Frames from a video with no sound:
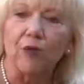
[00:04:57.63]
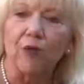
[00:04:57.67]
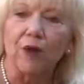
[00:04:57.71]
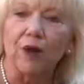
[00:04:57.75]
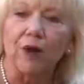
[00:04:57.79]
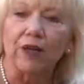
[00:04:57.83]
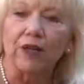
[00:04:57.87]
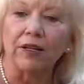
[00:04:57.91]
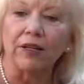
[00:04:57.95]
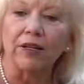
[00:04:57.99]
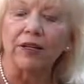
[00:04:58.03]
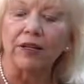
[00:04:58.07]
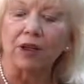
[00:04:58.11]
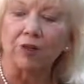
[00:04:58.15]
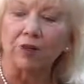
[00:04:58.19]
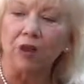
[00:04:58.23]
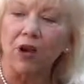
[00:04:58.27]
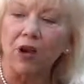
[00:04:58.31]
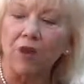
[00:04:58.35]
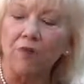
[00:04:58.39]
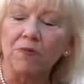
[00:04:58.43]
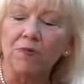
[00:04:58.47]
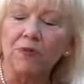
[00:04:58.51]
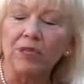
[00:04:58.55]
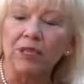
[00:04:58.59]
But the
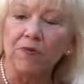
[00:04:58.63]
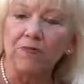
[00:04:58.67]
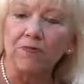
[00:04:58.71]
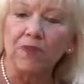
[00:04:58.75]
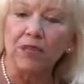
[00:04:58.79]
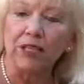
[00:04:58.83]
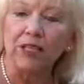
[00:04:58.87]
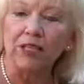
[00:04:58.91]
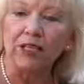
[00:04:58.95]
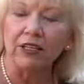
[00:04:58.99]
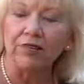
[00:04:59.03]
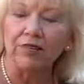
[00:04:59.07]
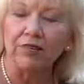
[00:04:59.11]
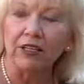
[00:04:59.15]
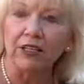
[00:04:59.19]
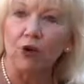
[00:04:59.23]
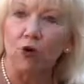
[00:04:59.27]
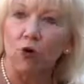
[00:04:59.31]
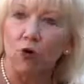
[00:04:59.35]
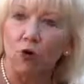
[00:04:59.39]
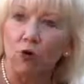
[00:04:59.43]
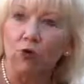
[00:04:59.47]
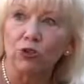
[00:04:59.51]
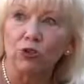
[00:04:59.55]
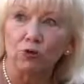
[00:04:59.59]
problem is many of the
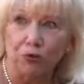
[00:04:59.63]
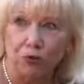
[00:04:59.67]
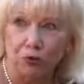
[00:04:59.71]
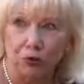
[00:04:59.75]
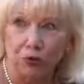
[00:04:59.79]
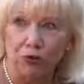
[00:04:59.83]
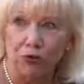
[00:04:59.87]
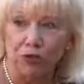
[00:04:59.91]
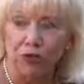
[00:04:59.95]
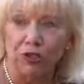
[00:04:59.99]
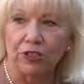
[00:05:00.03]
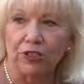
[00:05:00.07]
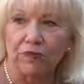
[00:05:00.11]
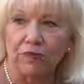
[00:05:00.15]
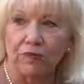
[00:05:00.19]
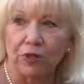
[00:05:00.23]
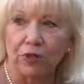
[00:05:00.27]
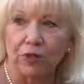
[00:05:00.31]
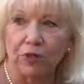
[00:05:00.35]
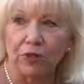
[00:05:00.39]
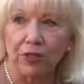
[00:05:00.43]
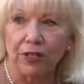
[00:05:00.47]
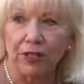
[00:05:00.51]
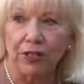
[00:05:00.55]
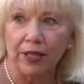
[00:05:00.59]
old approaches of
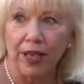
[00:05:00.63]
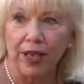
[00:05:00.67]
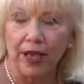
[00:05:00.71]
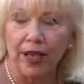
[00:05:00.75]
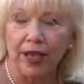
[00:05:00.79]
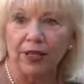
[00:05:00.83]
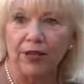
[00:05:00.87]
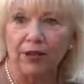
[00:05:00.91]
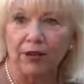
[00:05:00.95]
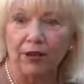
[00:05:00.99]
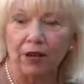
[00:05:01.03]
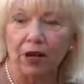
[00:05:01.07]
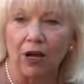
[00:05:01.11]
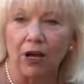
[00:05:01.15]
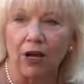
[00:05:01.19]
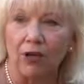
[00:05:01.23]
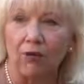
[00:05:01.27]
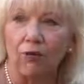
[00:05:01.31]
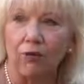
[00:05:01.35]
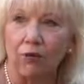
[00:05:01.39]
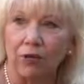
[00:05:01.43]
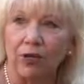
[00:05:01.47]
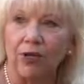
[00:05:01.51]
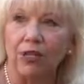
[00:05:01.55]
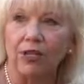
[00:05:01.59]
doing that
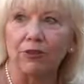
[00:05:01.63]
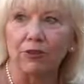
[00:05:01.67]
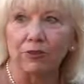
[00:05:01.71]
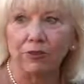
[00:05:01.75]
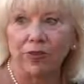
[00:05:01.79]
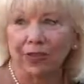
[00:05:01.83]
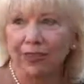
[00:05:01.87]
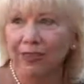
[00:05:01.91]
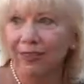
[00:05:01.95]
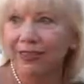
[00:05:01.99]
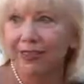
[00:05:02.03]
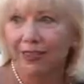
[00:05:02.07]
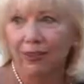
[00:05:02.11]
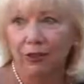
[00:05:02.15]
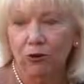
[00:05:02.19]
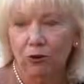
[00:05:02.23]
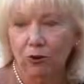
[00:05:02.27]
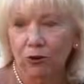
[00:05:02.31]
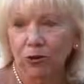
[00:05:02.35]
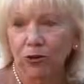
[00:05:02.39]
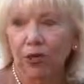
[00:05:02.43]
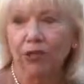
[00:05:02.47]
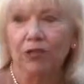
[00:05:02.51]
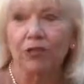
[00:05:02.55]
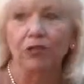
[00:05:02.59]
were either
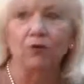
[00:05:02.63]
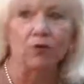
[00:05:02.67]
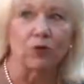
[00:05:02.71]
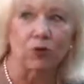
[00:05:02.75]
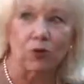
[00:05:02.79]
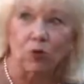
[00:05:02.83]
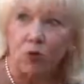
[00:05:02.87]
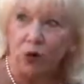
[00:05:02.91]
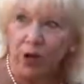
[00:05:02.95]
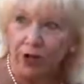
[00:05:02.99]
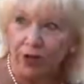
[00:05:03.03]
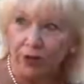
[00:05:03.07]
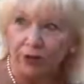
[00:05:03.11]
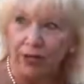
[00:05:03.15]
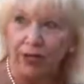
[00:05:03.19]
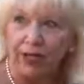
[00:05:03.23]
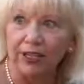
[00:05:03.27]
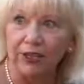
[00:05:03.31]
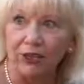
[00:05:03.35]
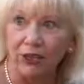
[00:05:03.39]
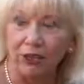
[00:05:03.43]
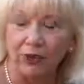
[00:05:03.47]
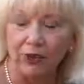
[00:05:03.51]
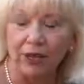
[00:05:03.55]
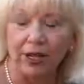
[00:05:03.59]
illiquid or required a
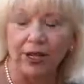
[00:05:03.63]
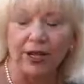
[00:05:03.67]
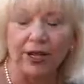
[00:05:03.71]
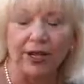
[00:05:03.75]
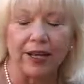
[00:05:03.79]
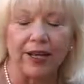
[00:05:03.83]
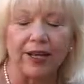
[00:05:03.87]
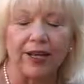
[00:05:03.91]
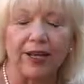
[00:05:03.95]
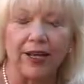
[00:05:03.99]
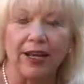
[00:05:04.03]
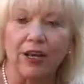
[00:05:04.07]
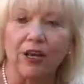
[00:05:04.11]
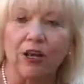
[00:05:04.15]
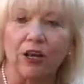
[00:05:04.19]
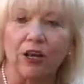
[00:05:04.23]
lot of trading.